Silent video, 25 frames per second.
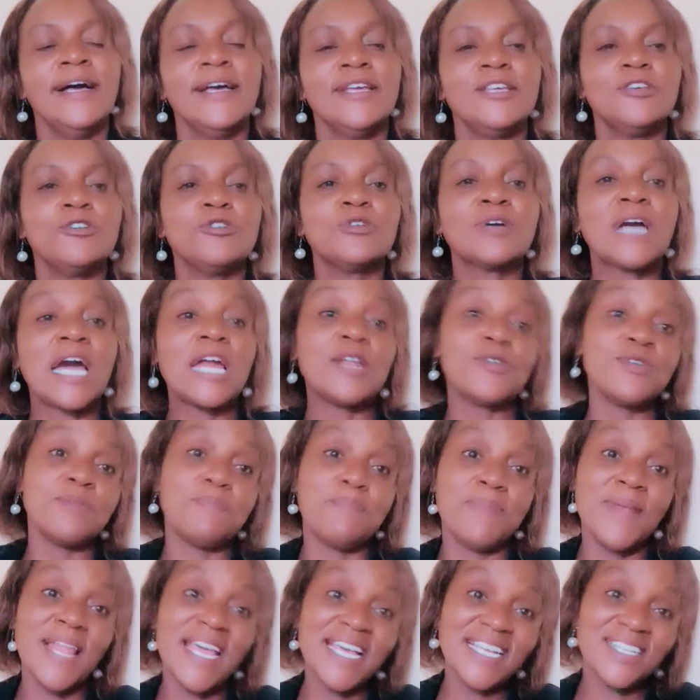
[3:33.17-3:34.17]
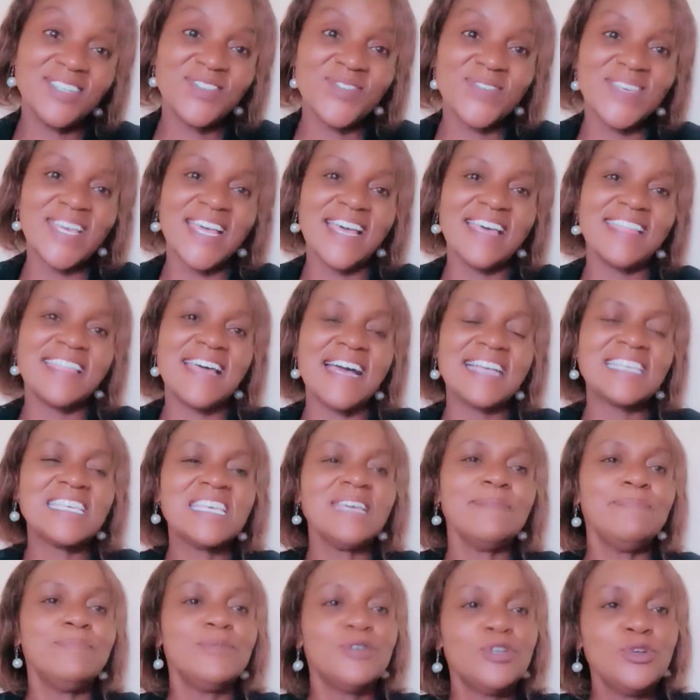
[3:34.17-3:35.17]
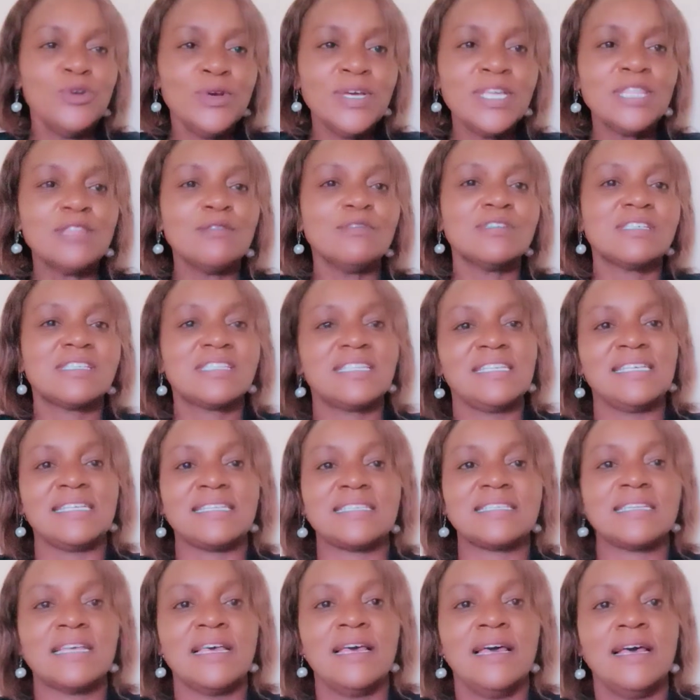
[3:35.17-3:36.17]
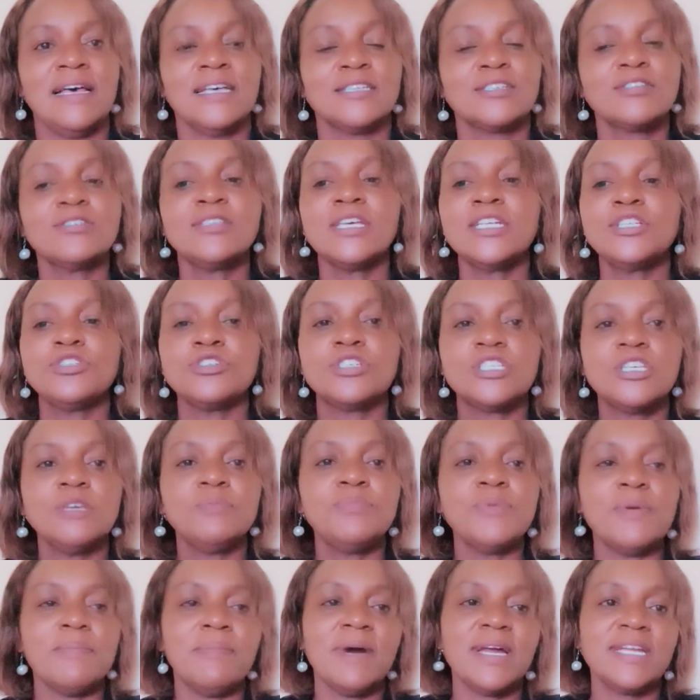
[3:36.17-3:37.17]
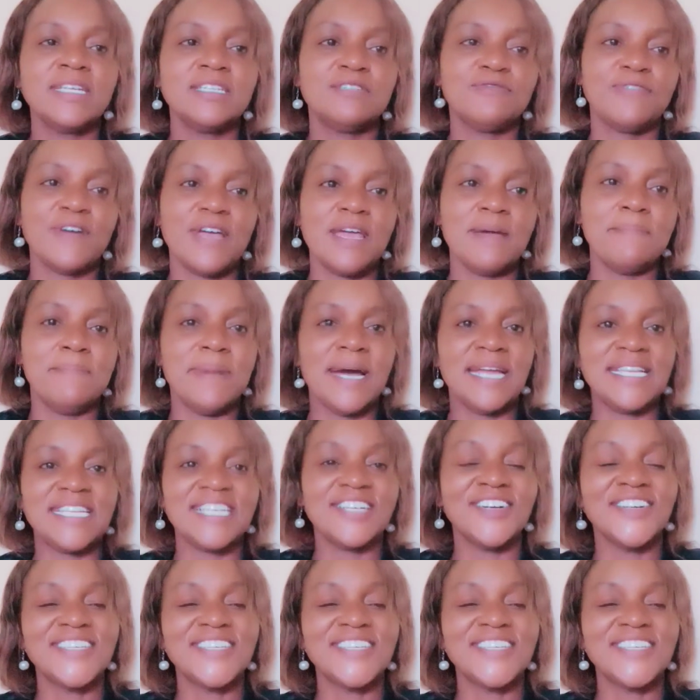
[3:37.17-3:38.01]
You know, can we play together? Keep doing those things so that you keep your marriage fire burning.